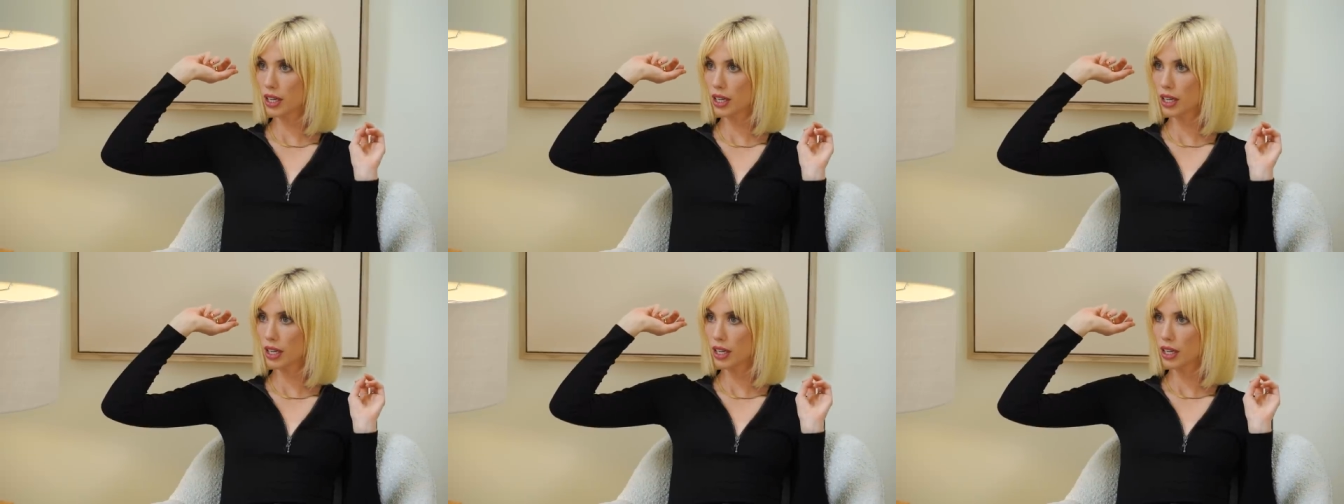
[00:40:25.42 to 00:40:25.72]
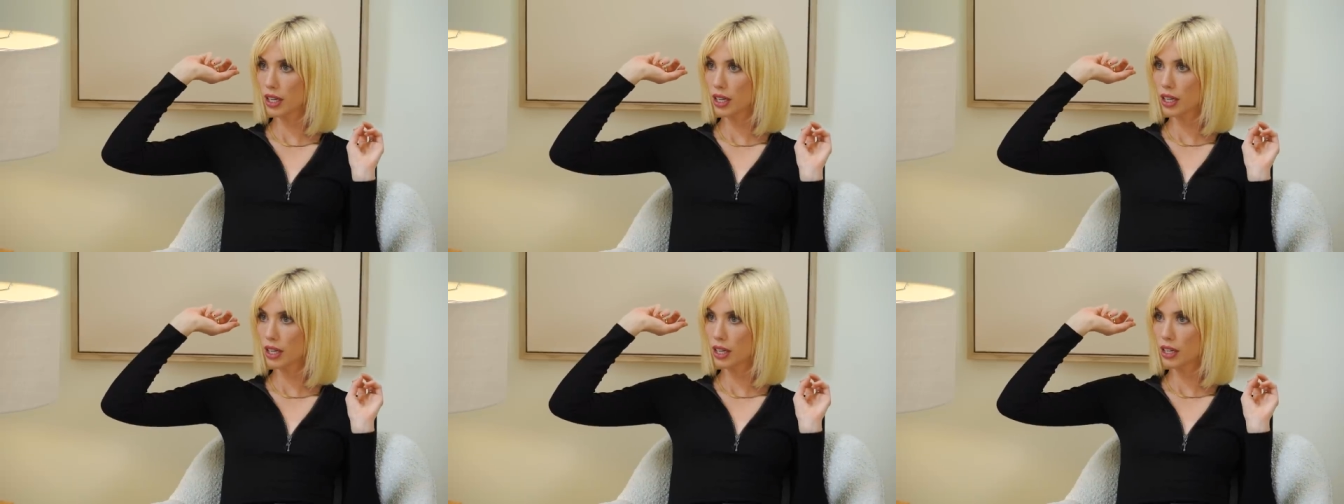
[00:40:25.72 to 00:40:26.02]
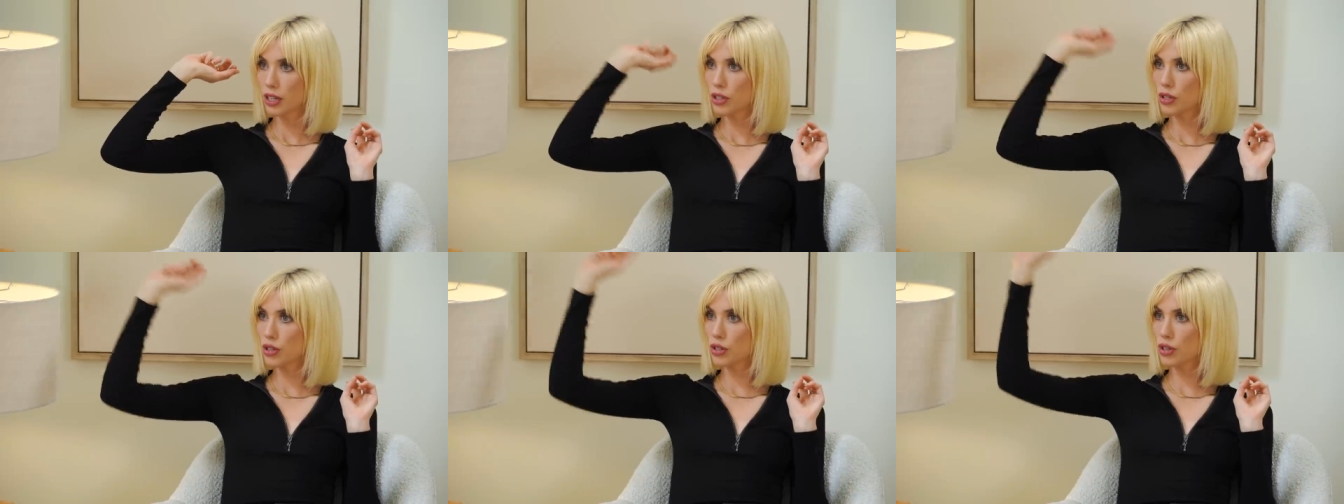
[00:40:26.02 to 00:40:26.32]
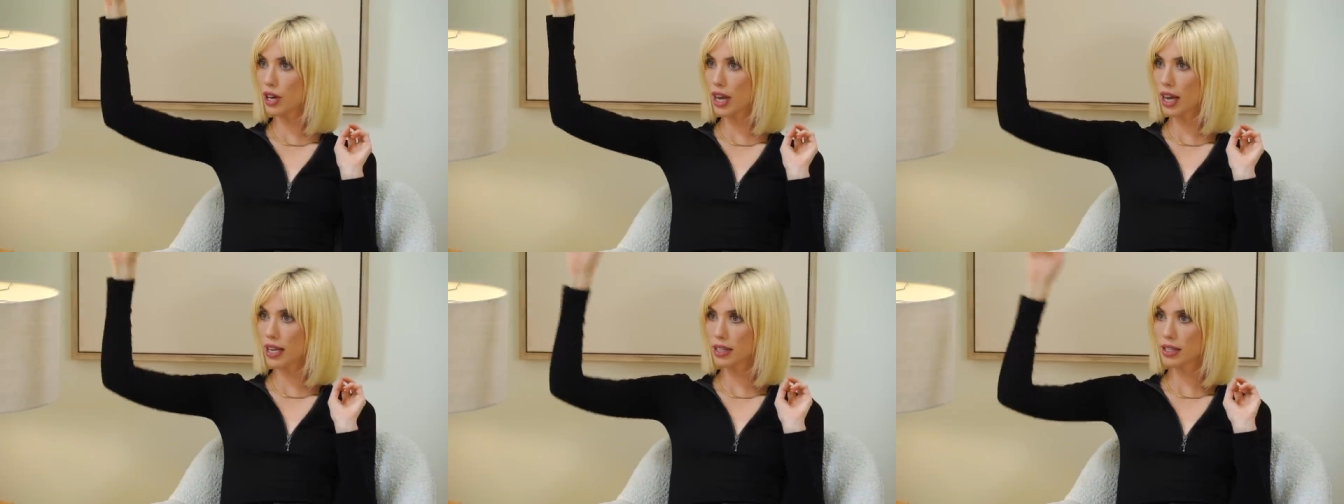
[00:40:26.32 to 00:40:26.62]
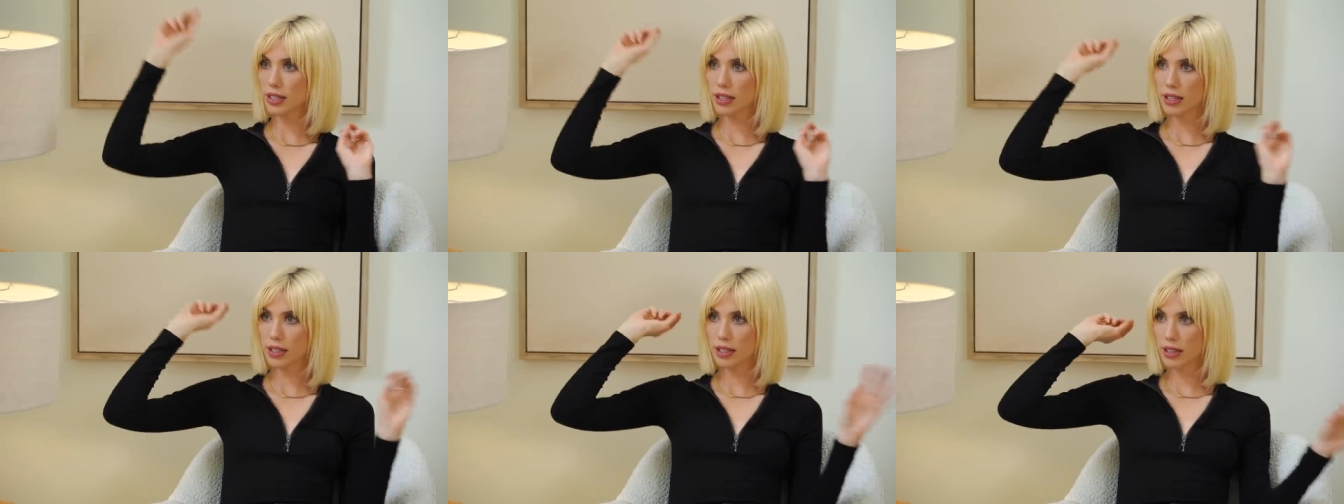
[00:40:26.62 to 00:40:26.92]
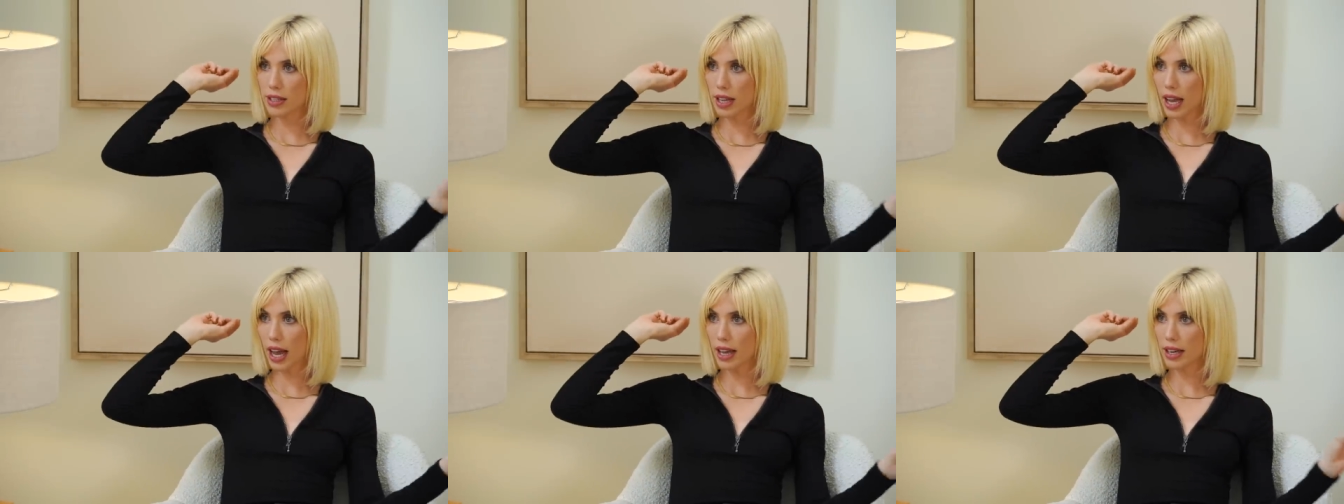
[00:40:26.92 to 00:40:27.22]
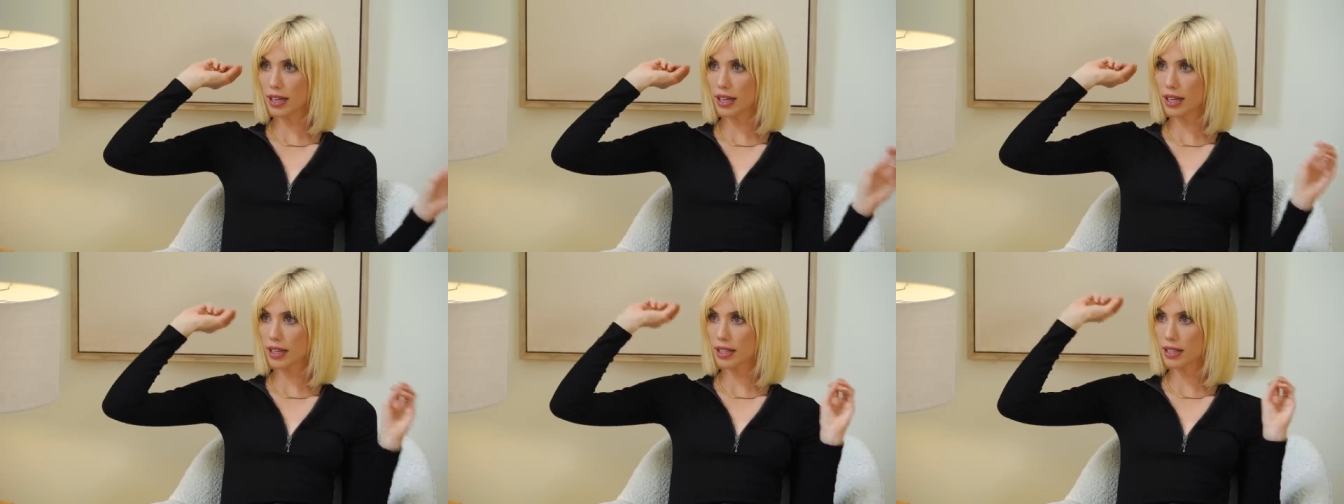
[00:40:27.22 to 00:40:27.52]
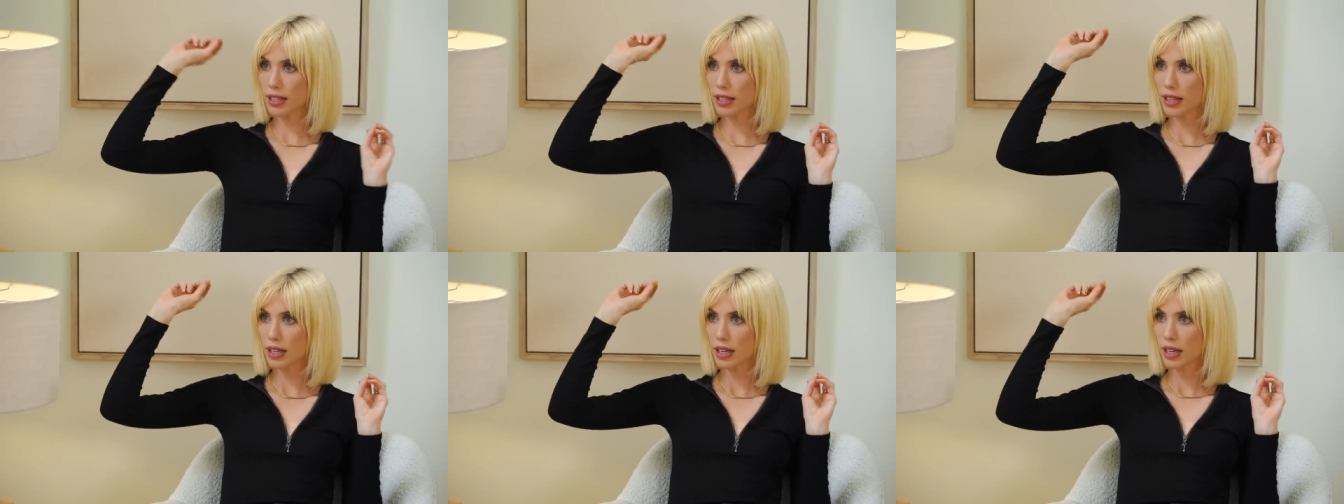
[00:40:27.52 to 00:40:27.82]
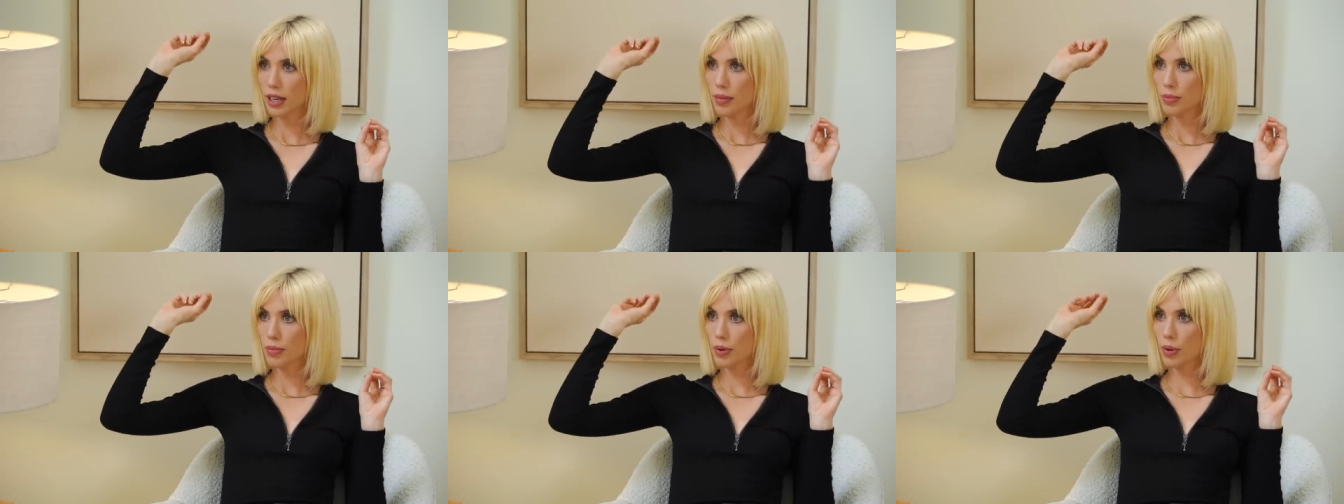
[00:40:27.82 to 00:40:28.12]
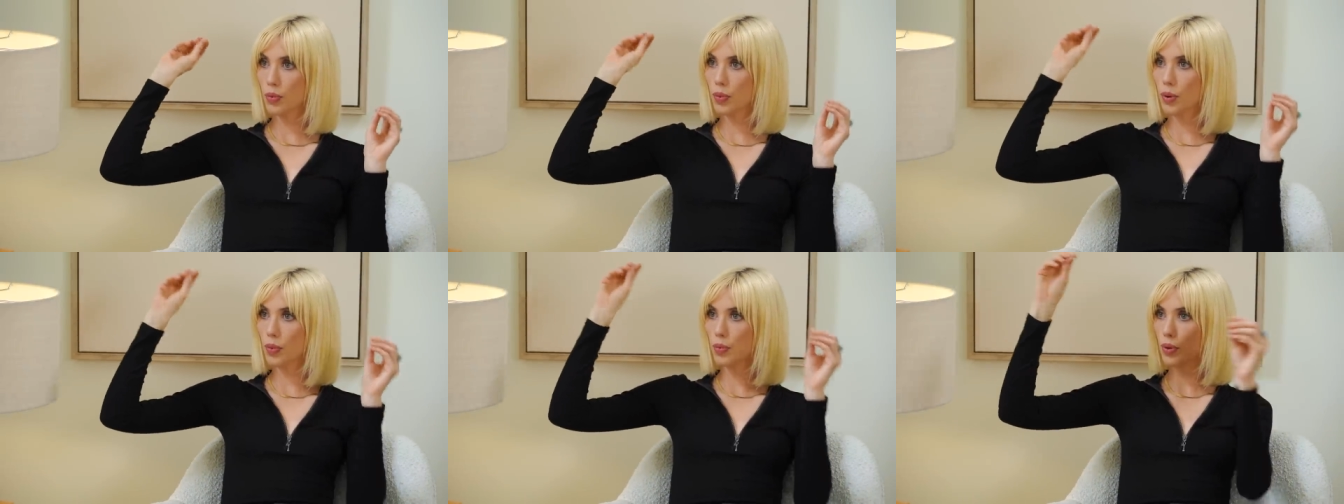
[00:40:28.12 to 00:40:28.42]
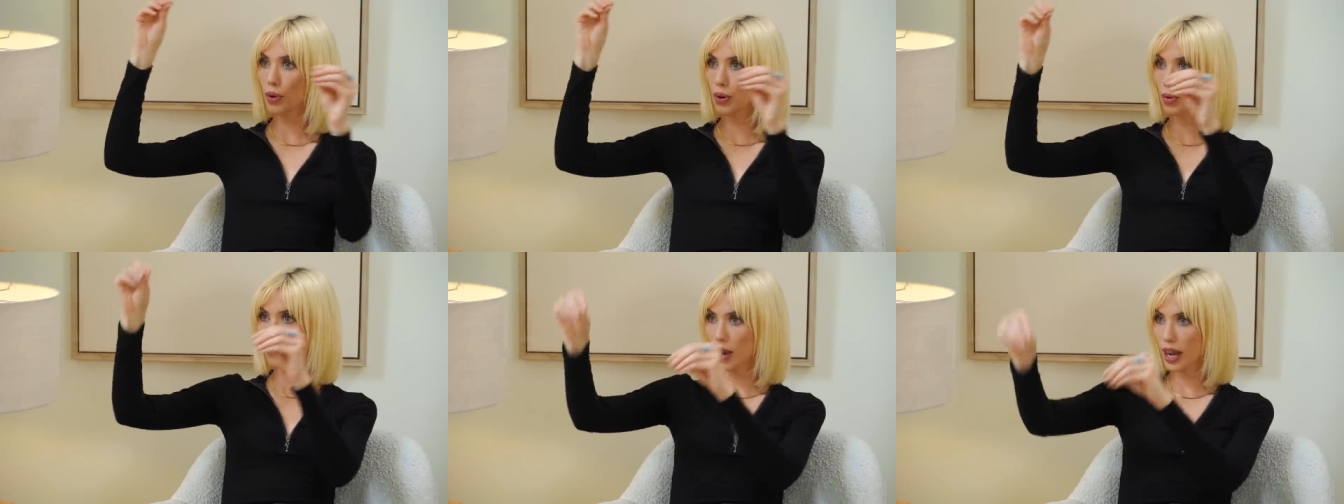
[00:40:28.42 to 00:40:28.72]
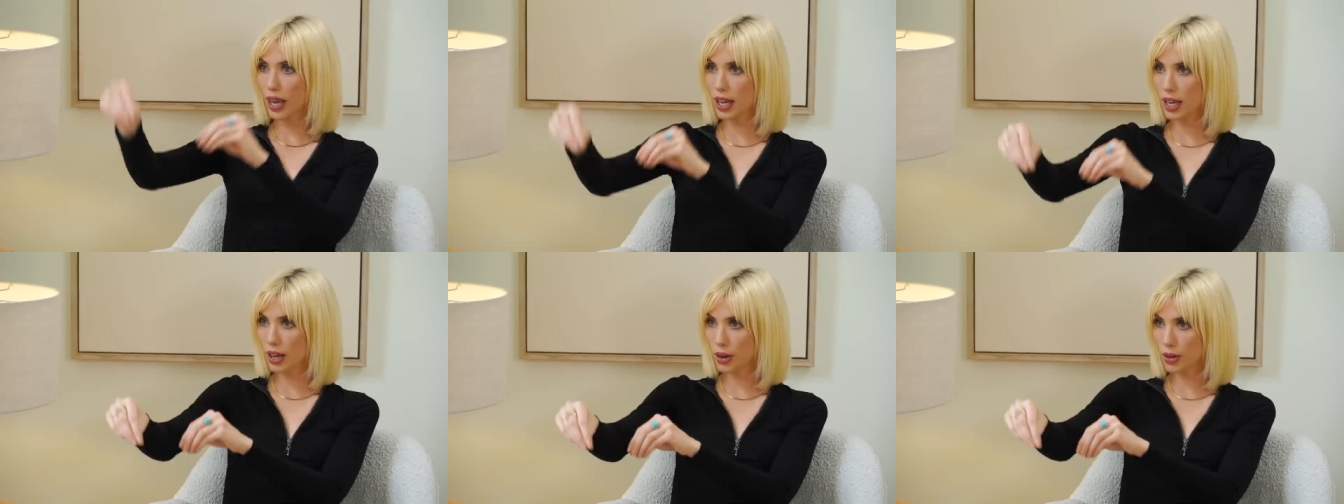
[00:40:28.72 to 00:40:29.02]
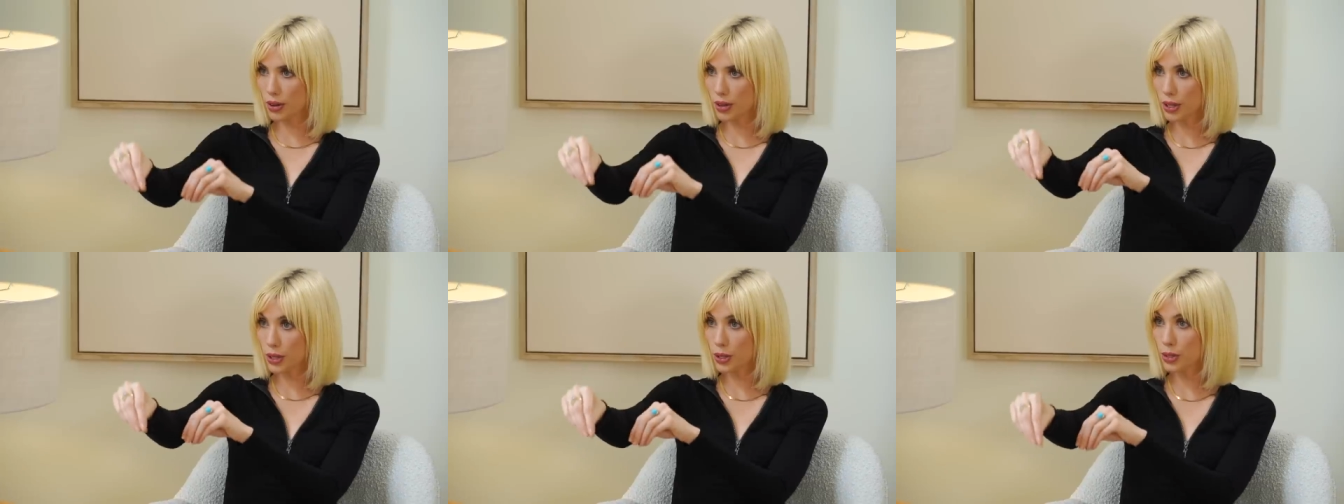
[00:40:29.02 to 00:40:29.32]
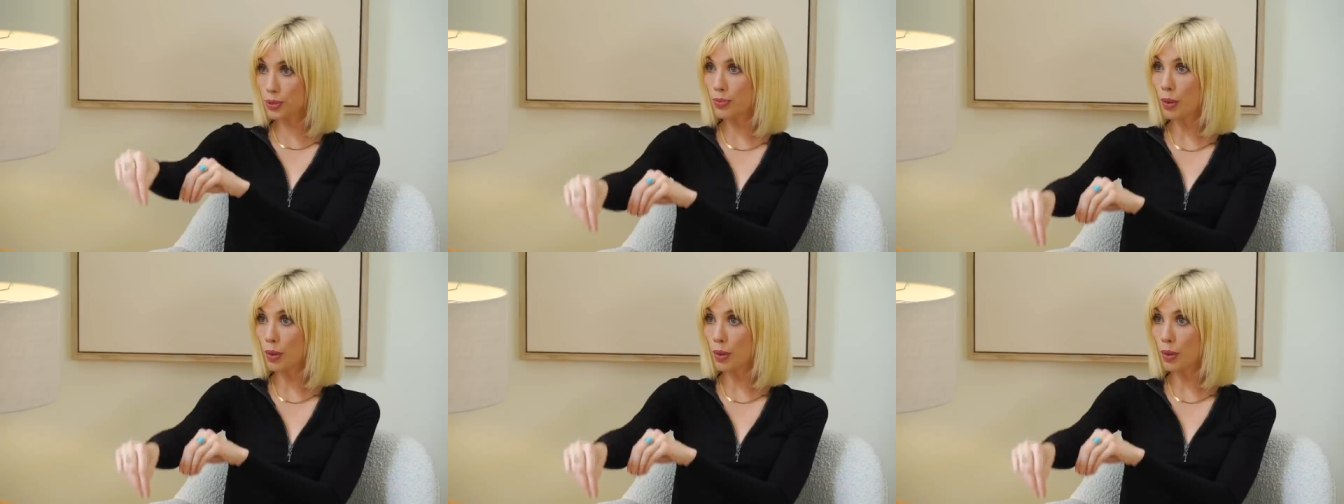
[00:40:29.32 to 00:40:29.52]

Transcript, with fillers: yeah, stress, sadness. That's true. But when we're right here in this